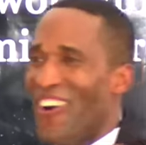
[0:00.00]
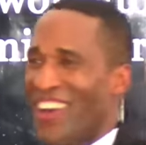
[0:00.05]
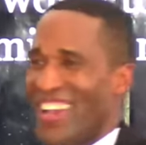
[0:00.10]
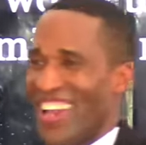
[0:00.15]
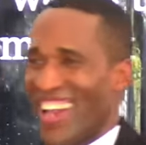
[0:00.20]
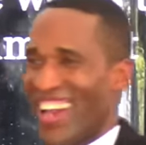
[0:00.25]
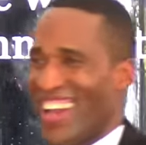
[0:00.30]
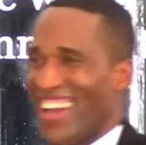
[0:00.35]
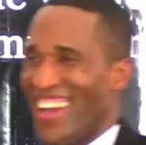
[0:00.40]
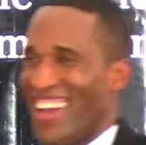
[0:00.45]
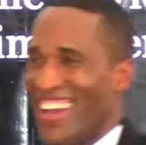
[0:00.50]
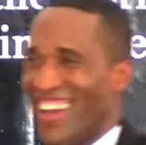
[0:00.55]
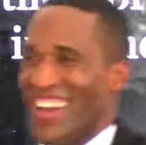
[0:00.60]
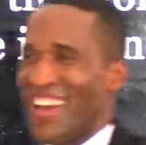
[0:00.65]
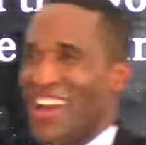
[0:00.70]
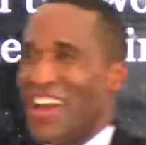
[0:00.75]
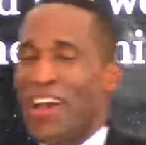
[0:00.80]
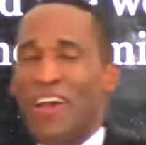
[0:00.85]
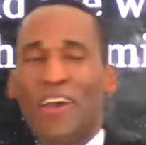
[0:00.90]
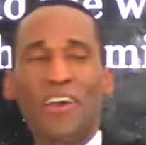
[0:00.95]
Okay.
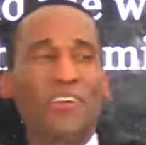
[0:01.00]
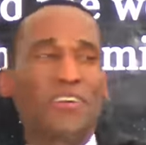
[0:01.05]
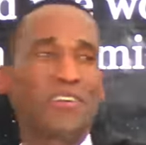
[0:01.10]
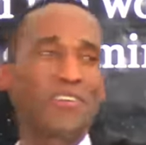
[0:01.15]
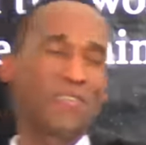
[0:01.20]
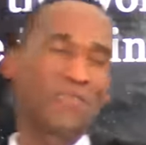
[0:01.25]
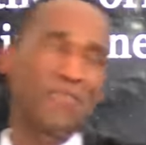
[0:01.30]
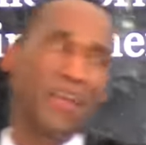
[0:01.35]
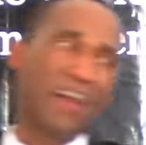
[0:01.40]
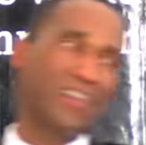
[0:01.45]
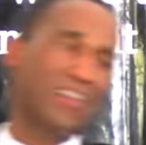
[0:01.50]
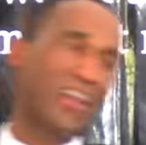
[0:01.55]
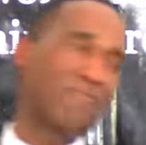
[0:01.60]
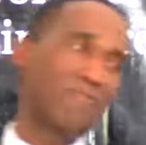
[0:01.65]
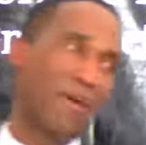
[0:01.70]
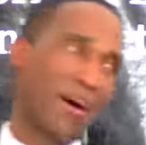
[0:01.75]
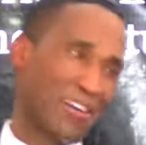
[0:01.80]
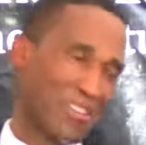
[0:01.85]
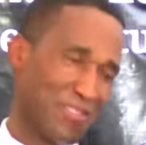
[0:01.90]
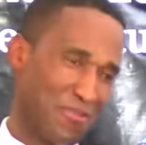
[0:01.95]
Now,
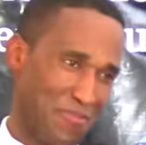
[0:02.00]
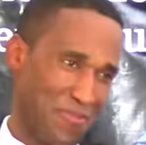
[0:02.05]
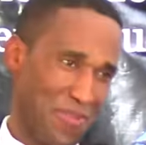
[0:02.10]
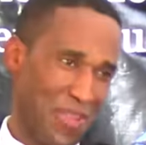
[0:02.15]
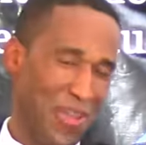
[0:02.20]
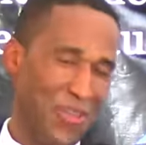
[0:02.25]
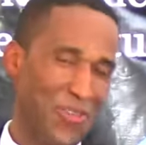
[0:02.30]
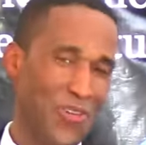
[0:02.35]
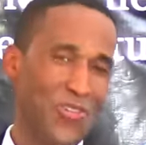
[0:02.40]
come on.